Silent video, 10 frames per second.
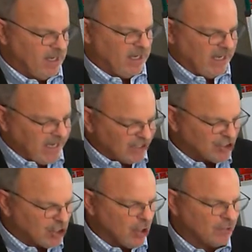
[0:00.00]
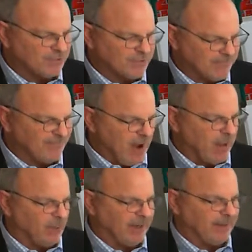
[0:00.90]
He shows the
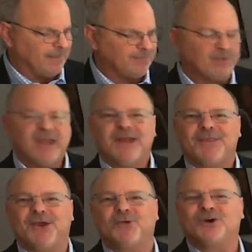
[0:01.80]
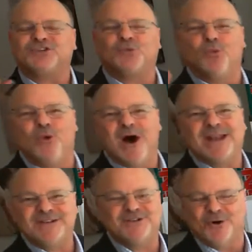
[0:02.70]
following there was
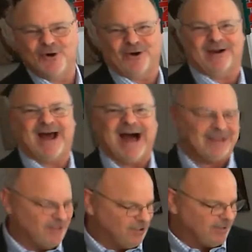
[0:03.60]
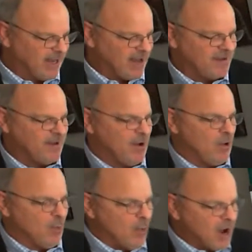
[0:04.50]
one door, hallelujah,
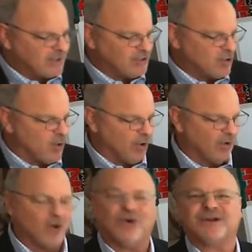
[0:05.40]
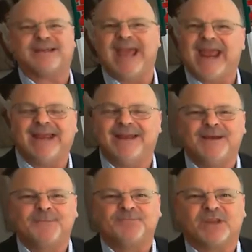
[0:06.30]
one door or gate
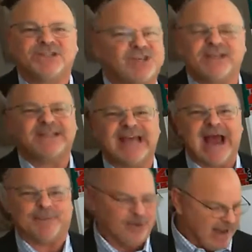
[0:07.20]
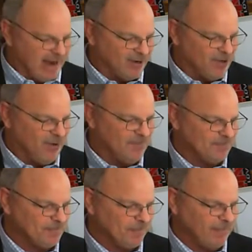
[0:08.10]
to the tabernacle.
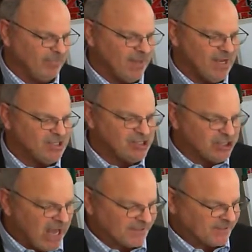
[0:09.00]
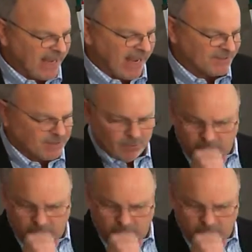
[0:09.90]
Just as